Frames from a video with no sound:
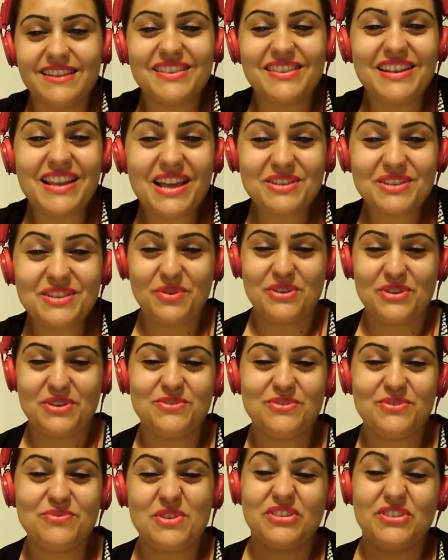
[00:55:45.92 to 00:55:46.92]
the last
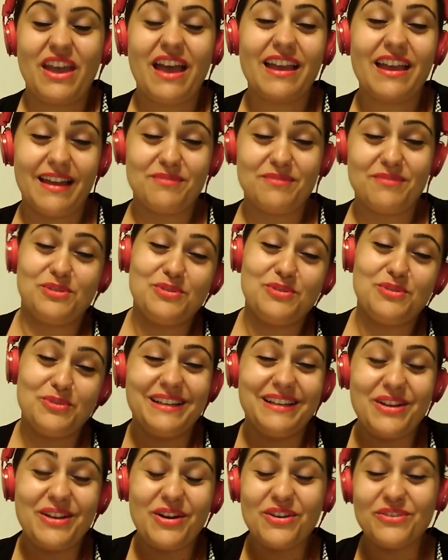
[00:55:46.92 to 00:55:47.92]
question, which I
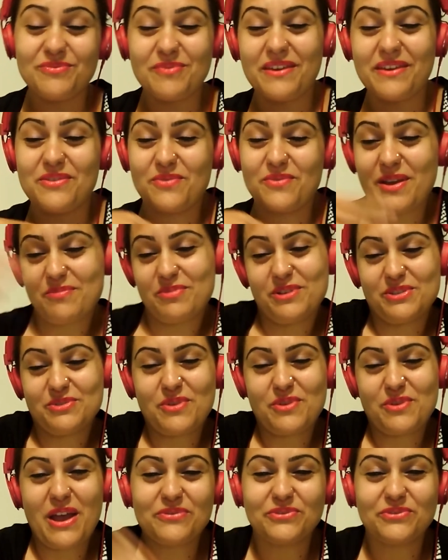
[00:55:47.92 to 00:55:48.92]
absolutely love, by the way, because
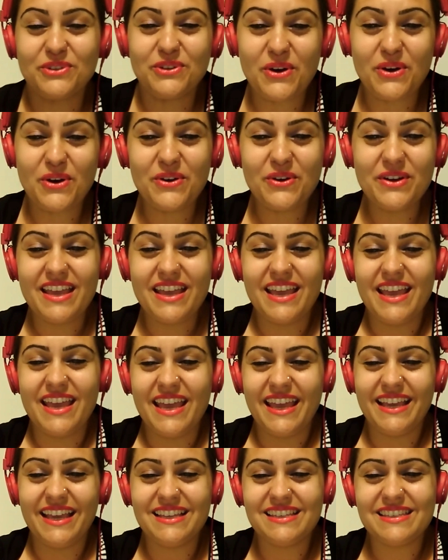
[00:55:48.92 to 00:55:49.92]
we have to go,
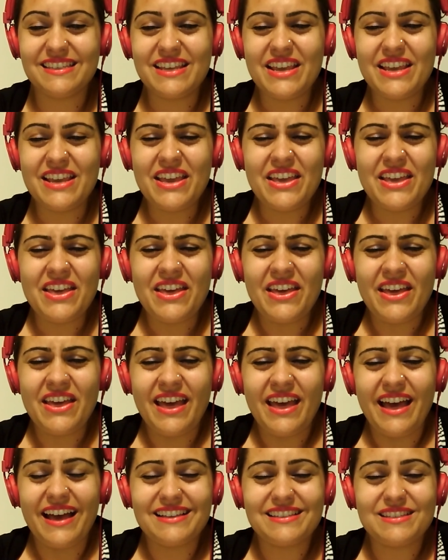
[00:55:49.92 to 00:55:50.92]
is
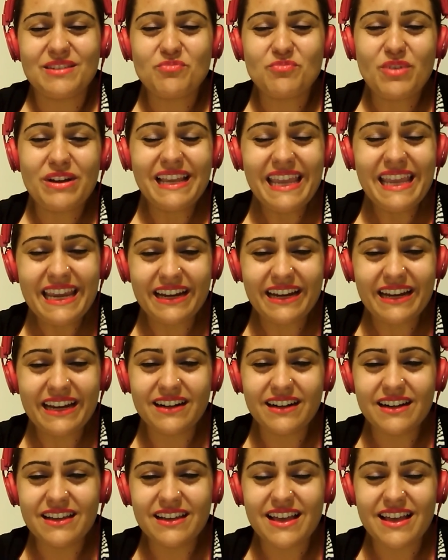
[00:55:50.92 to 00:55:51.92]
someone
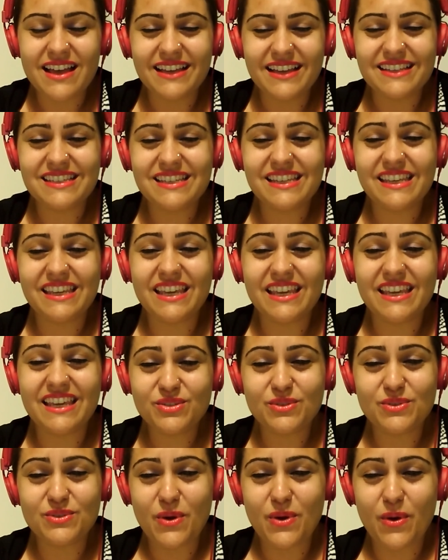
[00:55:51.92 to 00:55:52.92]
here is keen
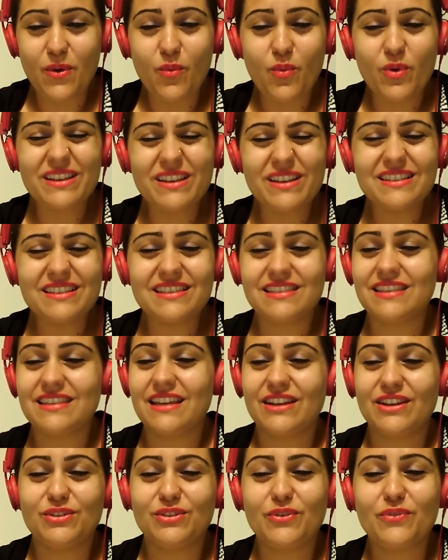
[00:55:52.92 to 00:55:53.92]
to know what is the
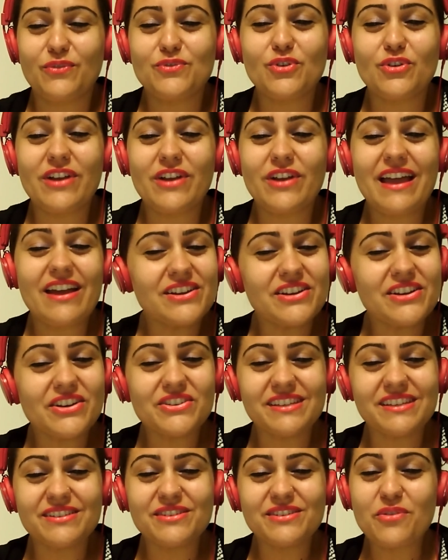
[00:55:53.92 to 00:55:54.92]
secret of your
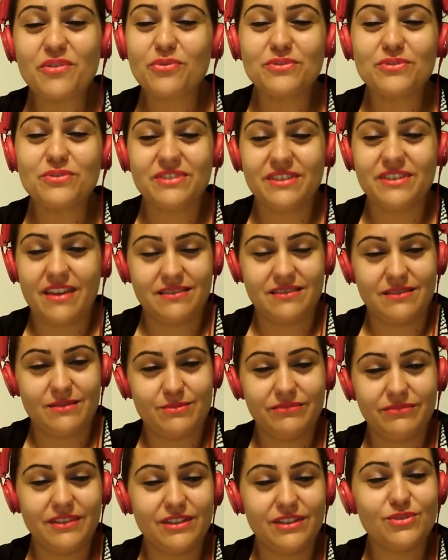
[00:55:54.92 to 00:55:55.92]
energy and
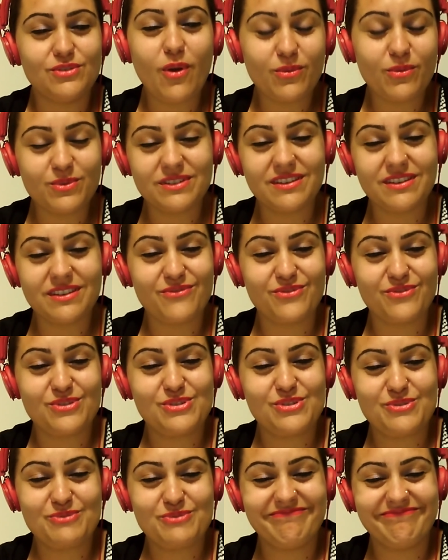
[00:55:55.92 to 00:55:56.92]
enthusiasm that you always have on
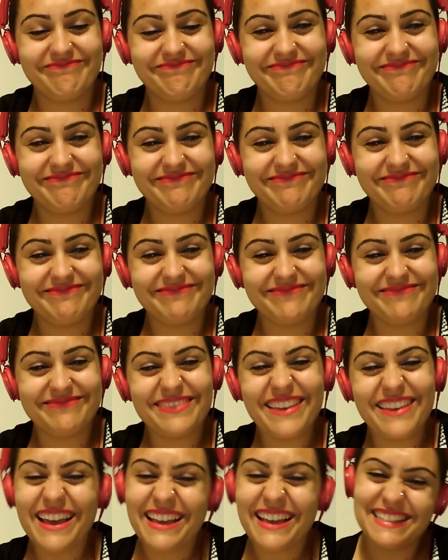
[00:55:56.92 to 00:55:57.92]
you.
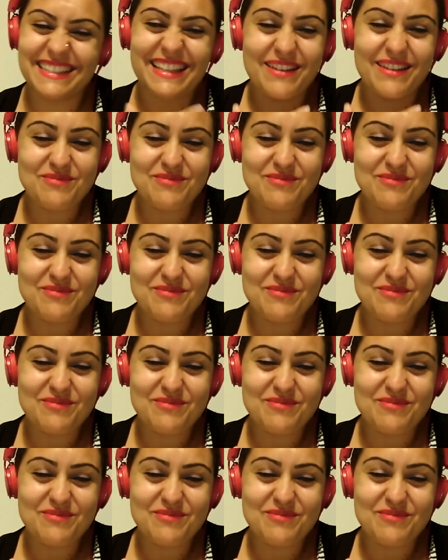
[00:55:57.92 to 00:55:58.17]
Isn't that